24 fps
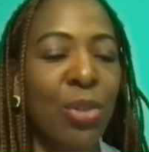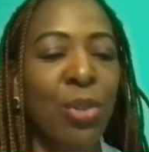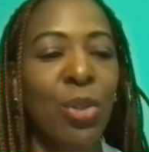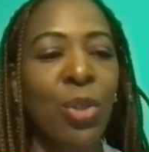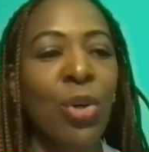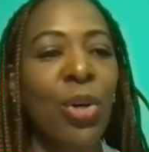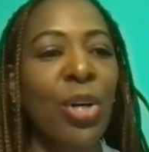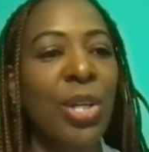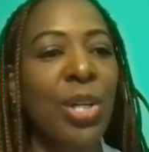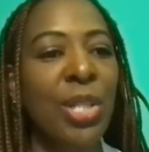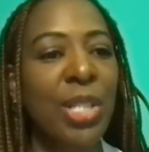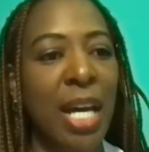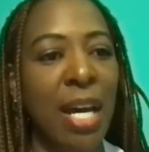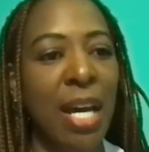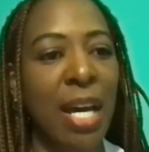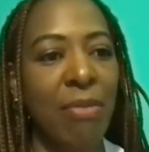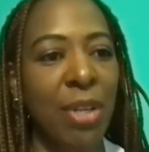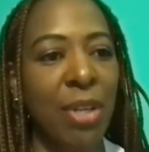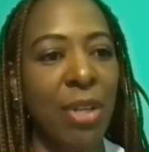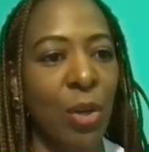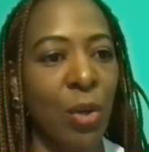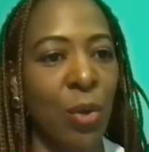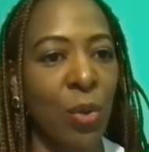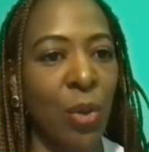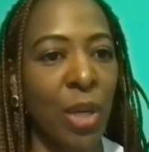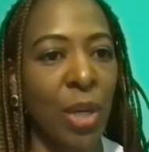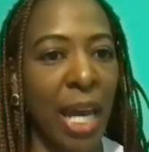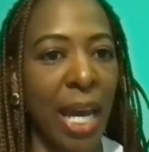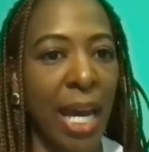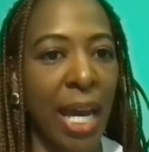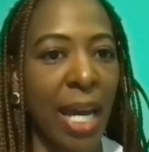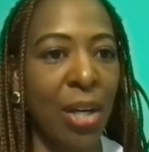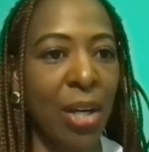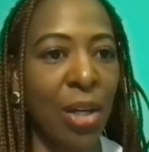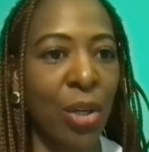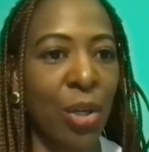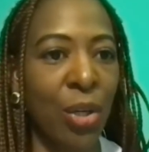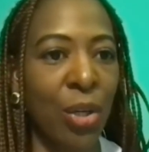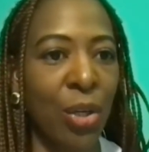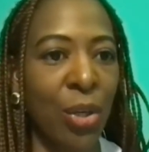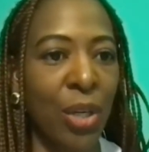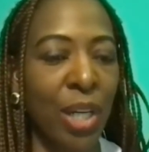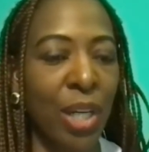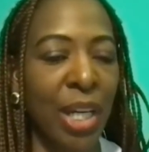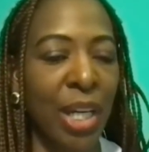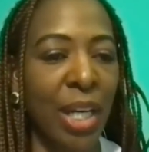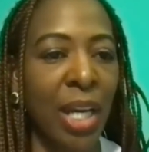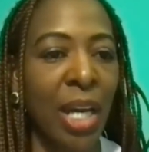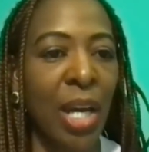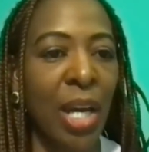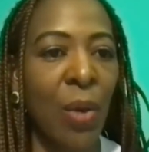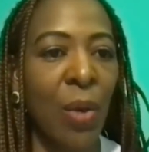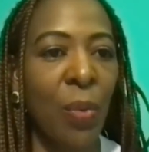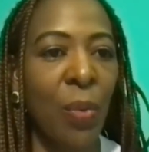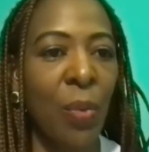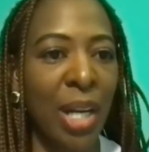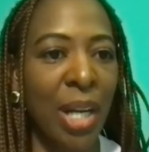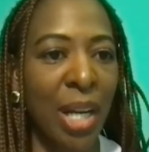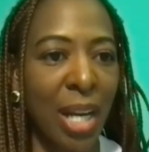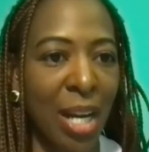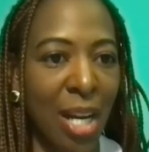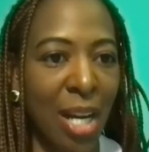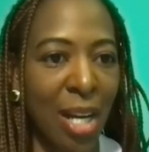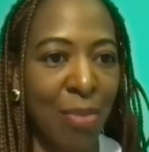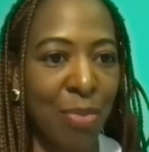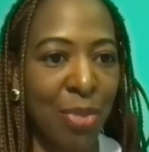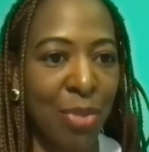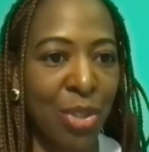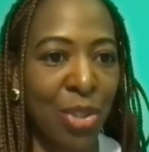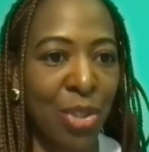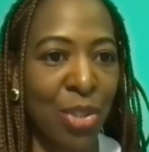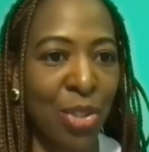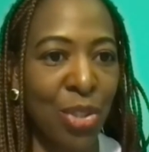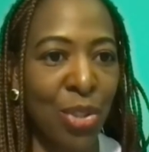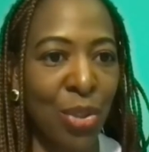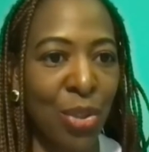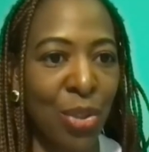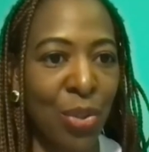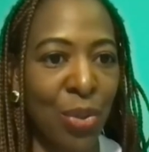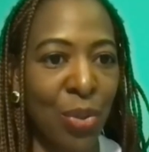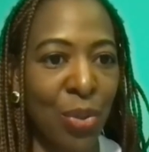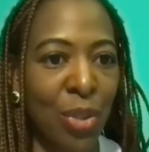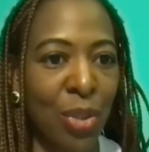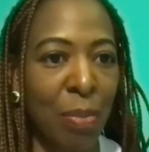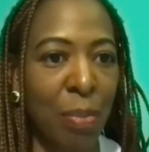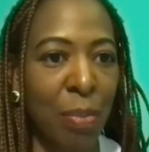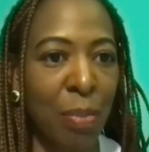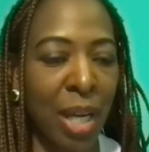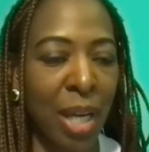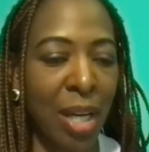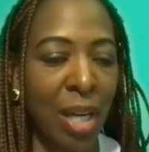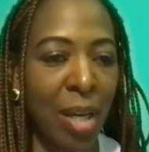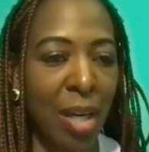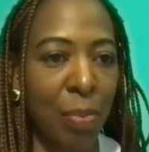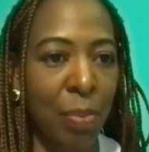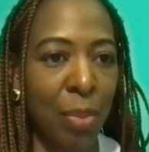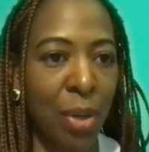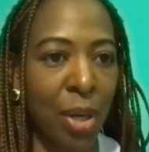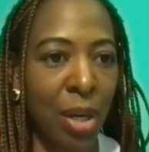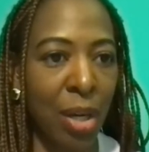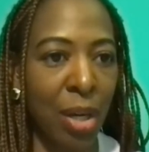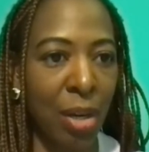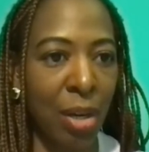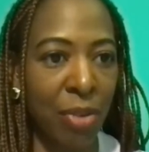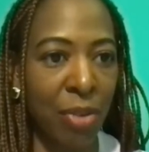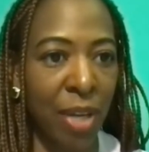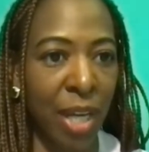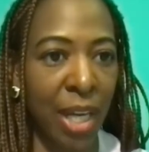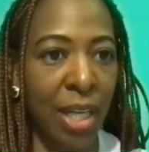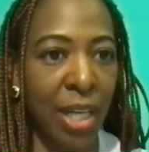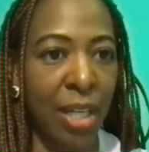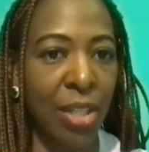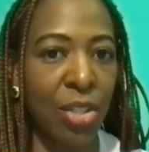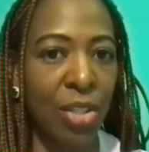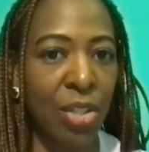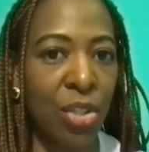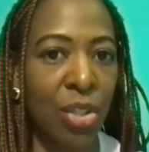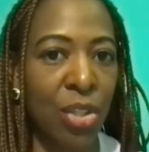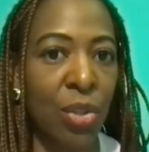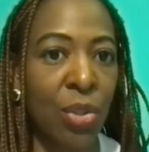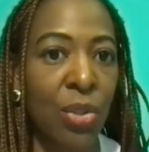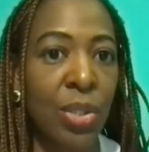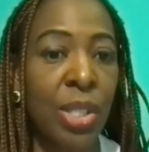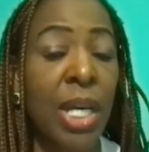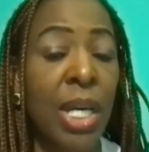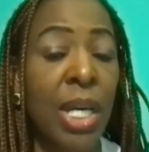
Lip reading: lawyers have their own category when it comes to the makeup of angels?